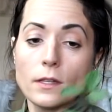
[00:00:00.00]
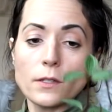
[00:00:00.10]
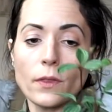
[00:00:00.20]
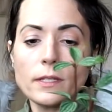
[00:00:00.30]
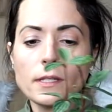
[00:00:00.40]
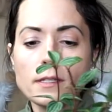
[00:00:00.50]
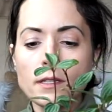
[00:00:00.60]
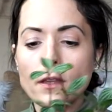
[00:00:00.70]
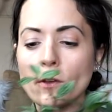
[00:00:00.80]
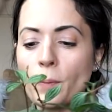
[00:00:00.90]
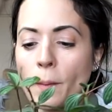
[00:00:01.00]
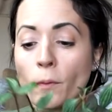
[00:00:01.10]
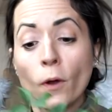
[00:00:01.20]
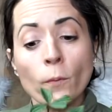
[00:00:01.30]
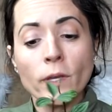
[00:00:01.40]
So this is another
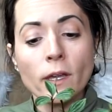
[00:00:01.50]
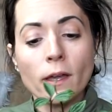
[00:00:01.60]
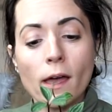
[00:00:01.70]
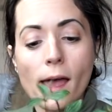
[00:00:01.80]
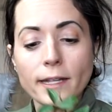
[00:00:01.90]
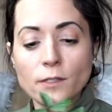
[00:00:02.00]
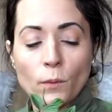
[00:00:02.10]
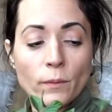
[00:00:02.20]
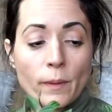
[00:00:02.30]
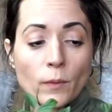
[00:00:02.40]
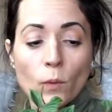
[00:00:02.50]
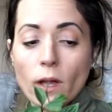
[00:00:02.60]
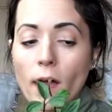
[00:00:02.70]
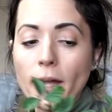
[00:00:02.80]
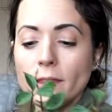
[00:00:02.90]
Peperomia. I don't remember what
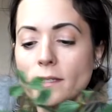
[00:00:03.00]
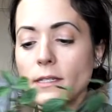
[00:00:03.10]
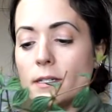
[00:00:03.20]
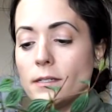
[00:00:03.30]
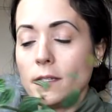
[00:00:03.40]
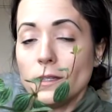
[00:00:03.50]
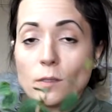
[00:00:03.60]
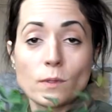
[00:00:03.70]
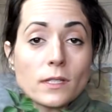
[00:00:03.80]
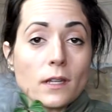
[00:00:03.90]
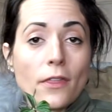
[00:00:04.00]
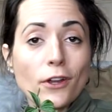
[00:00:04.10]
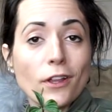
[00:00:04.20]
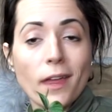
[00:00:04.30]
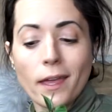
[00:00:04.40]
kind this is, and this was
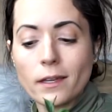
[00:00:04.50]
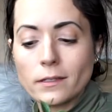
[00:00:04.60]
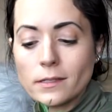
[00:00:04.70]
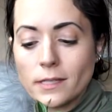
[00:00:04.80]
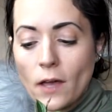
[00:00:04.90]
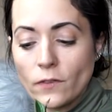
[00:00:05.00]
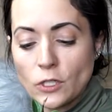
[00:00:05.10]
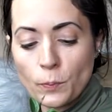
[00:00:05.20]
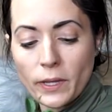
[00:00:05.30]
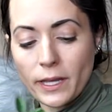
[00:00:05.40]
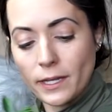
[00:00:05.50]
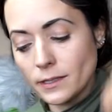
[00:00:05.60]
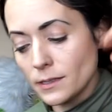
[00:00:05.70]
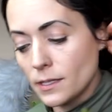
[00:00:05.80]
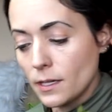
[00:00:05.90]
another like salvage
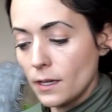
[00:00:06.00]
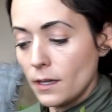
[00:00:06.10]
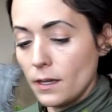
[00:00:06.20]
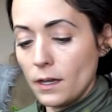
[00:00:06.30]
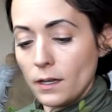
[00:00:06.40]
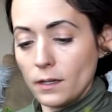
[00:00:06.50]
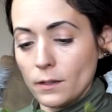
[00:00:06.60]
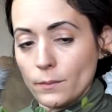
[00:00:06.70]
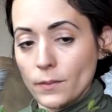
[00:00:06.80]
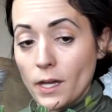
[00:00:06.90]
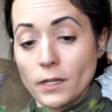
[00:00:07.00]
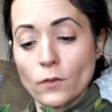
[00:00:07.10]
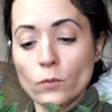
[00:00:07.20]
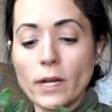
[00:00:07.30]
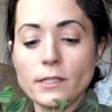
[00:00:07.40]
plant, kind of
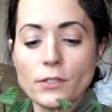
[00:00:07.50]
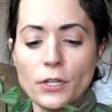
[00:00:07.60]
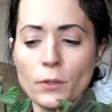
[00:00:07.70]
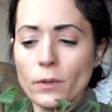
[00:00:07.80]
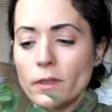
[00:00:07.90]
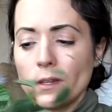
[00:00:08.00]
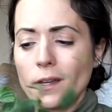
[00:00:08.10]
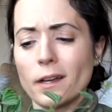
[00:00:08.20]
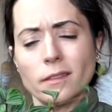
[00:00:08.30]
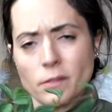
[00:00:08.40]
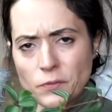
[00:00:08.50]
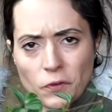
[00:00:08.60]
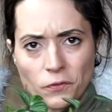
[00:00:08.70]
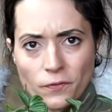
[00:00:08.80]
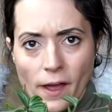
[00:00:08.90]
a rescue. I think I got this for
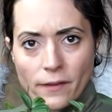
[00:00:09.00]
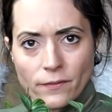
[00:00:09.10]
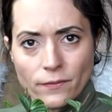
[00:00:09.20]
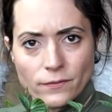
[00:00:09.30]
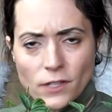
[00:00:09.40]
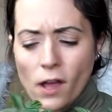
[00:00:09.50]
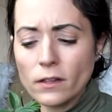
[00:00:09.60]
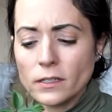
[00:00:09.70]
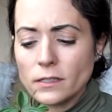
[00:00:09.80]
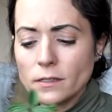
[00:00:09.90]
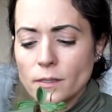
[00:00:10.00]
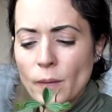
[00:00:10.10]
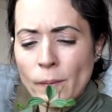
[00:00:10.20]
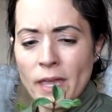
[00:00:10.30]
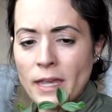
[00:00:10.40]
$5,
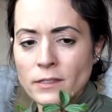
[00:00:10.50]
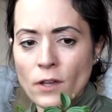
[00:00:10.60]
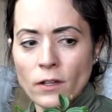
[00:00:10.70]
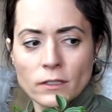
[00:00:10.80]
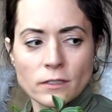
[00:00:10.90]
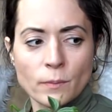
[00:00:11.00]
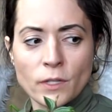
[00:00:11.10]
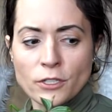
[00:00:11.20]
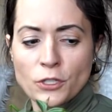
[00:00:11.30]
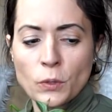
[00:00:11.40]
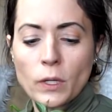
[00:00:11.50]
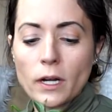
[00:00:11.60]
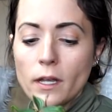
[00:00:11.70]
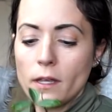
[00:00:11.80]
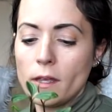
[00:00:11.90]
maybe $8, I'm not sure.